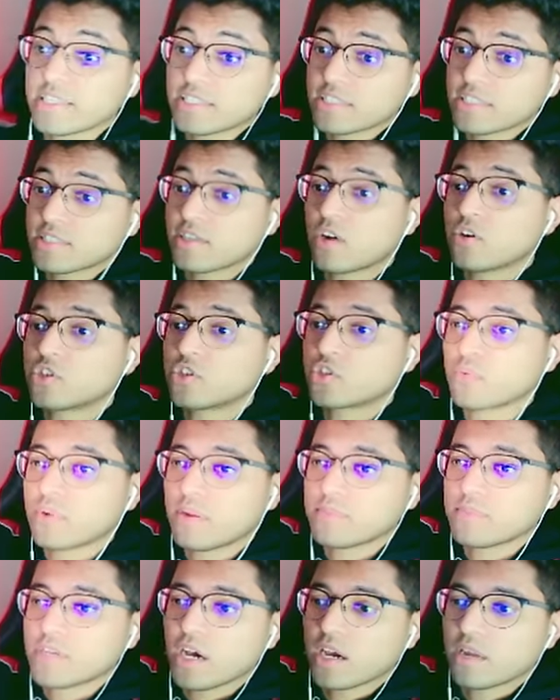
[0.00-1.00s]
This is the Archer one
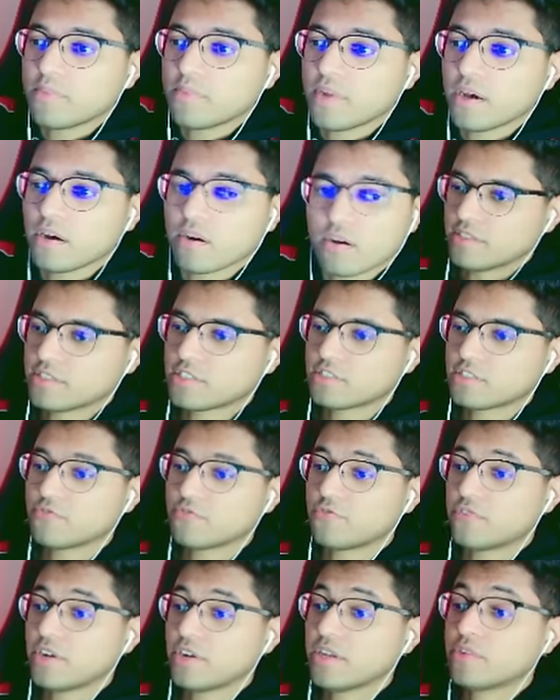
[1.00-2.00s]
I'm talking about. This is
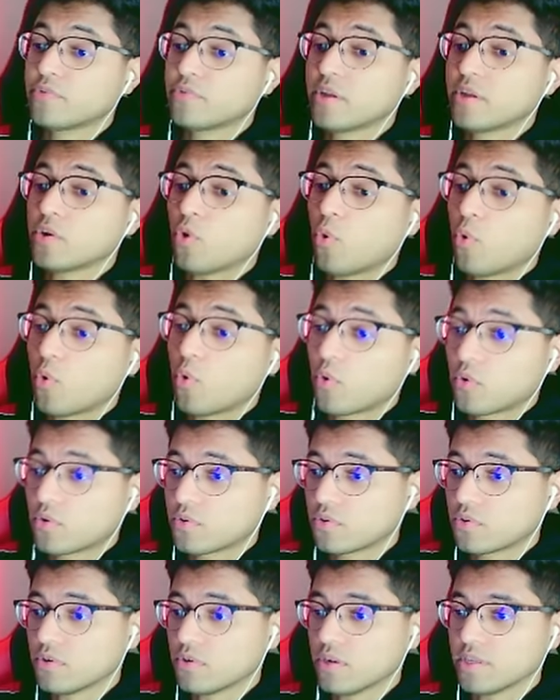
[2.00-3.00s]
Fragrant
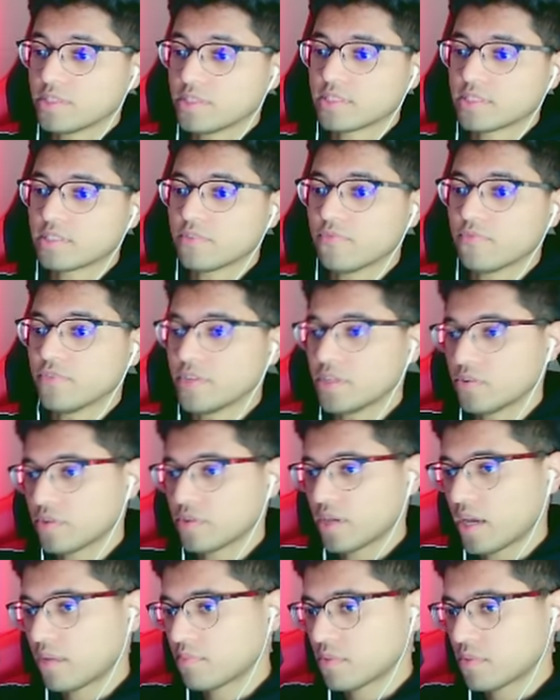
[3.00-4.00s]
Order. Is this the video
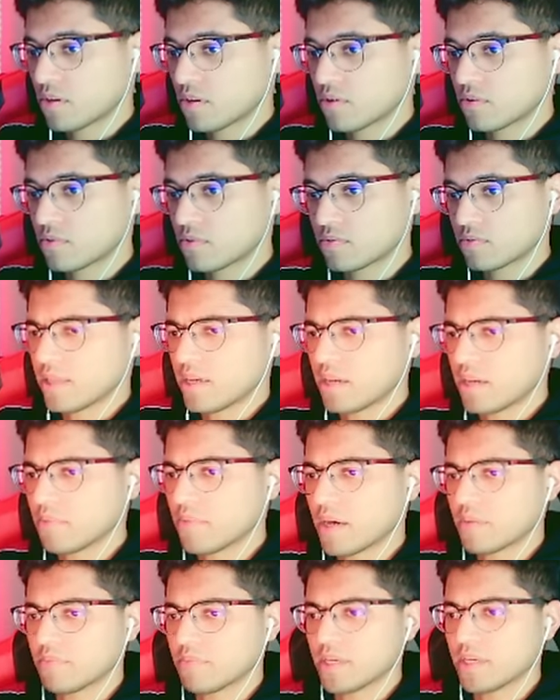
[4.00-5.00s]
game, though? I think it
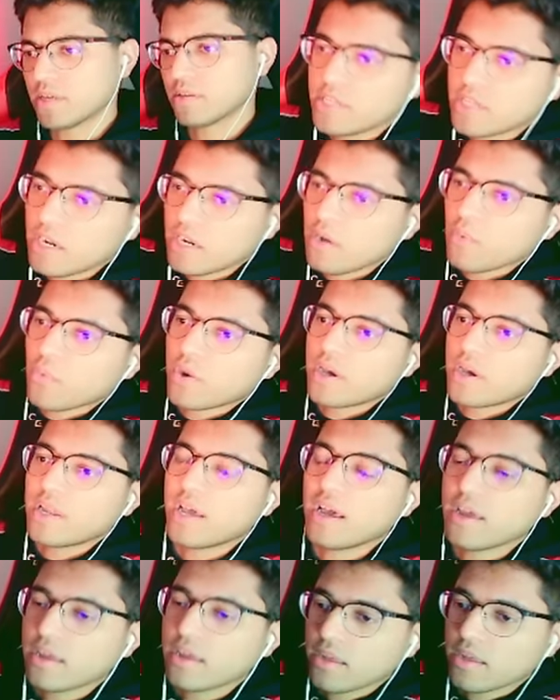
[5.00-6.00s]
might be. You know what?